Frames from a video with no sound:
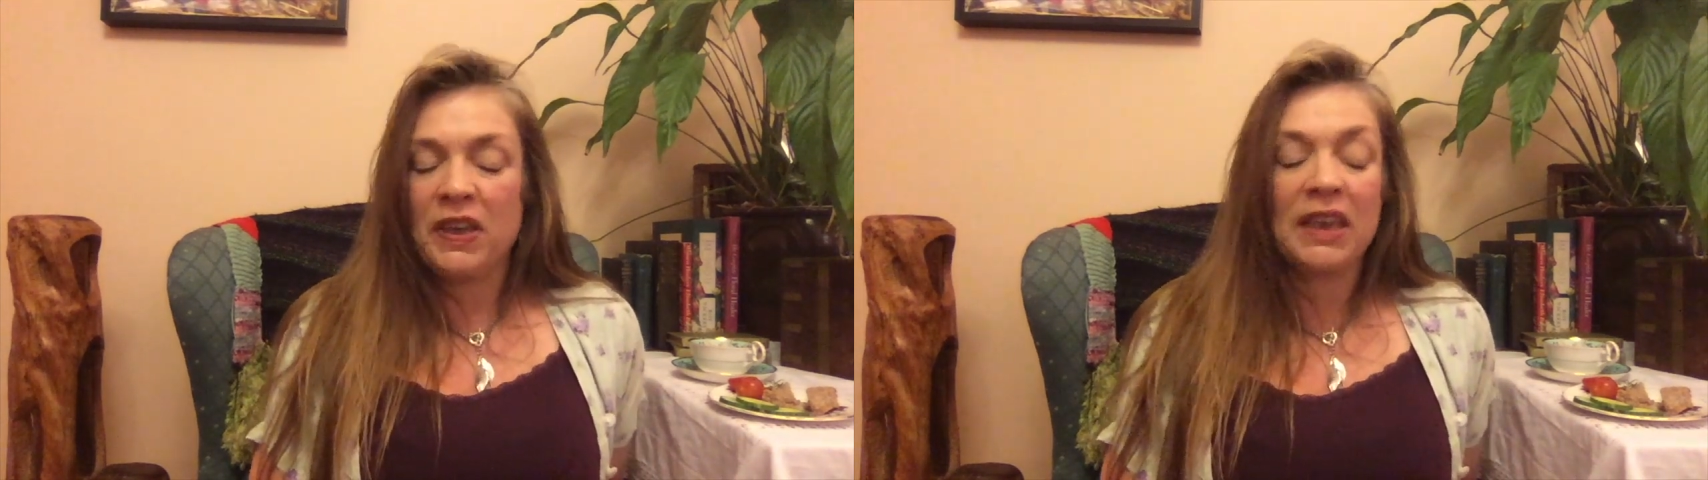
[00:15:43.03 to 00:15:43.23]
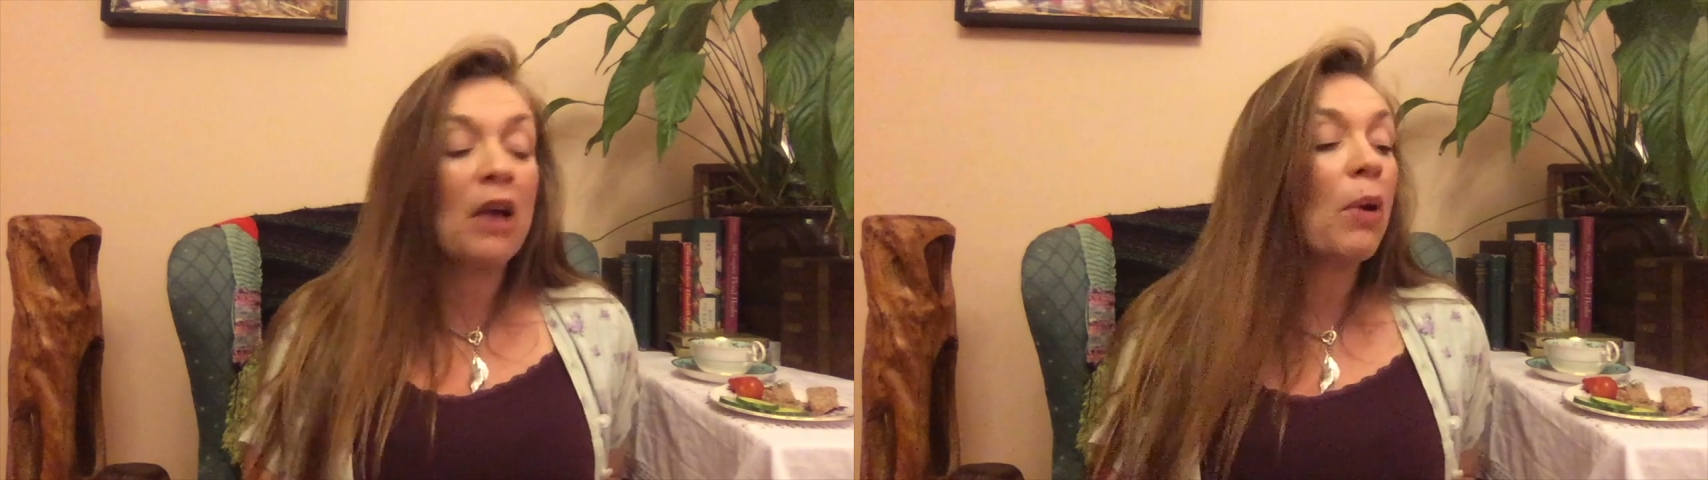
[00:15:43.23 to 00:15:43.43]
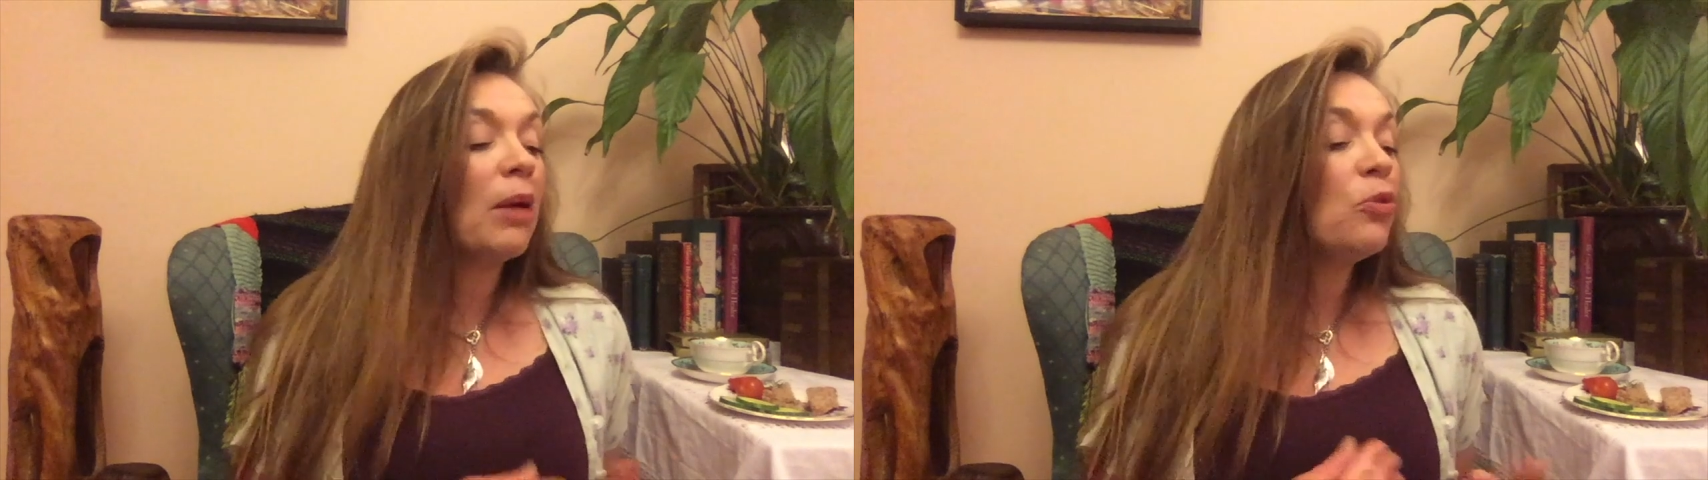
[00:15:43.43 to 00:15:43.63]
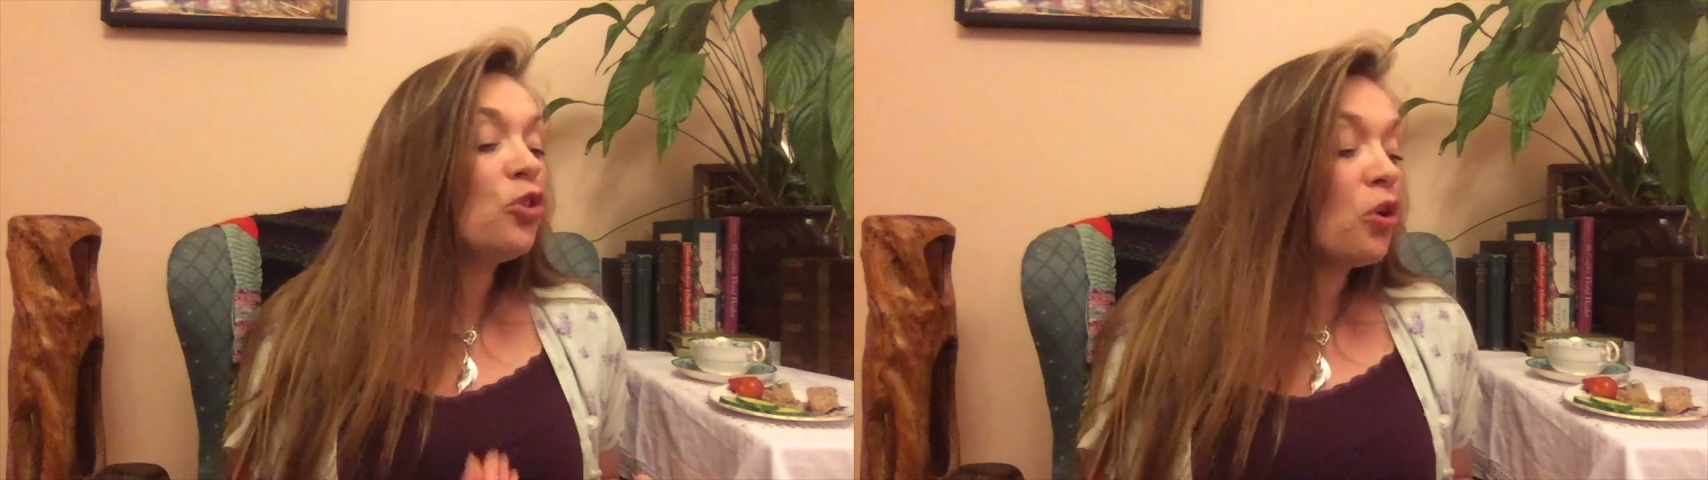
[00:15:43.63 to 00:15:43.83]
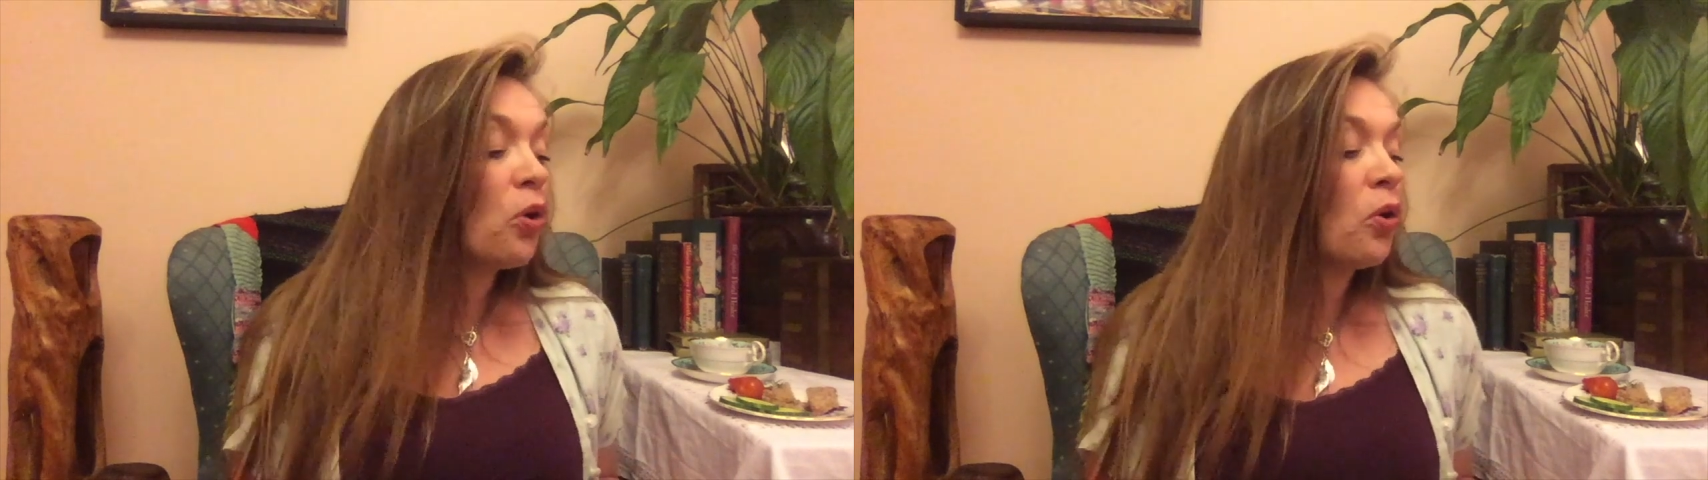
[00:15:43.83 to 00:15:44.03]
so I'm
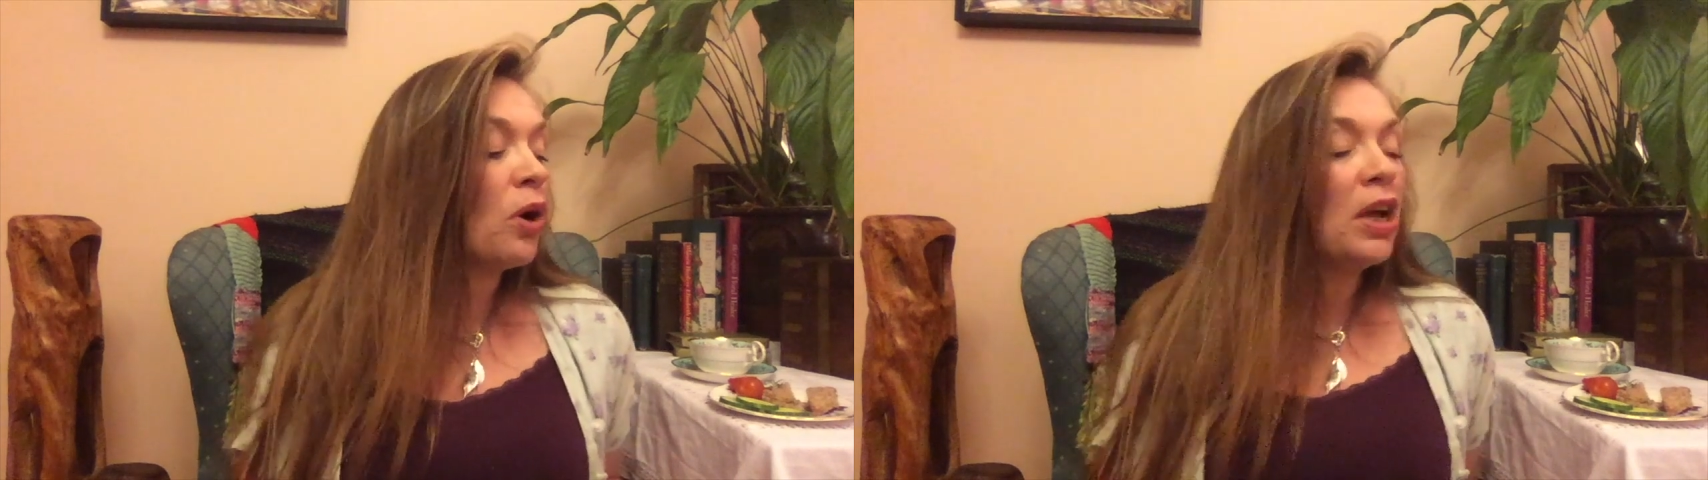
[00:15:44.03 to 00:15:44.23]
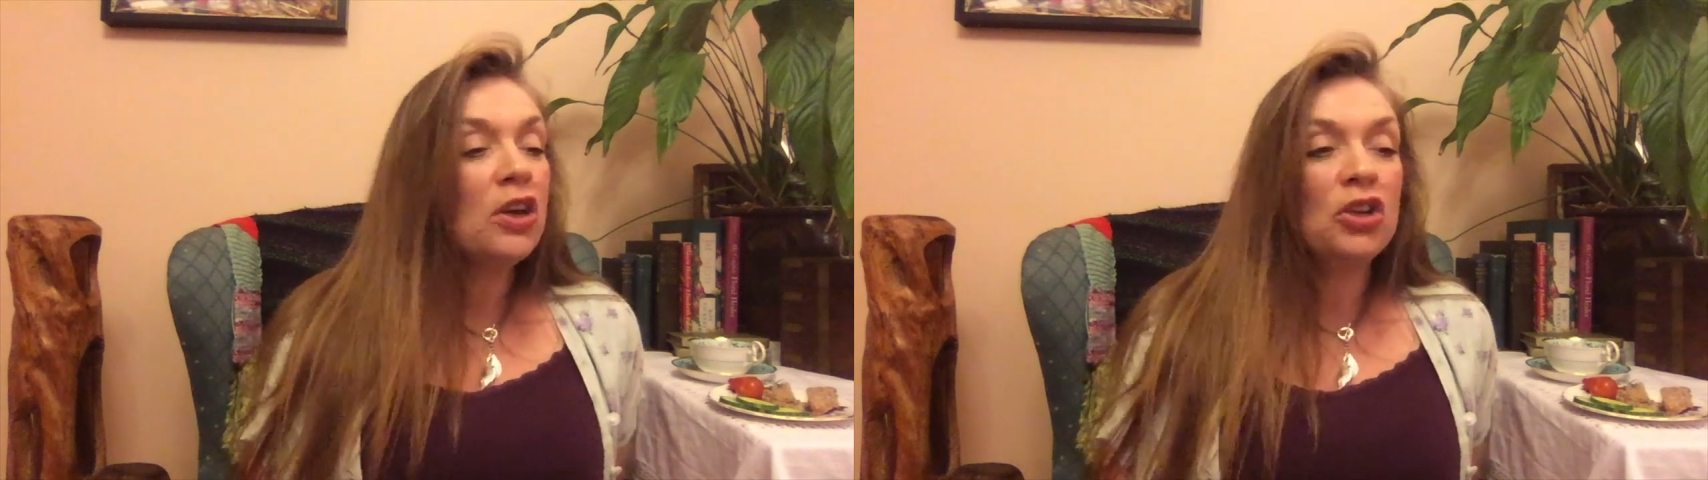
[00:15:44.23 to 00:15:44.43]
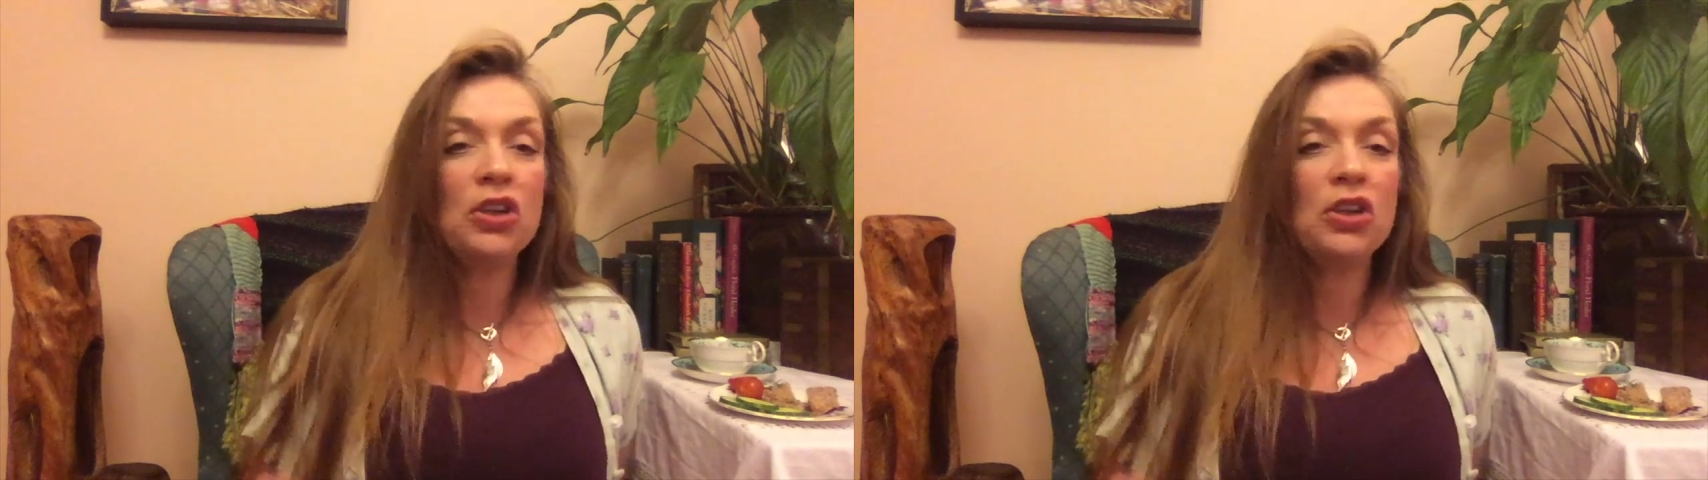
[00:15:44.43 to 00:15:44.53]
sure she'd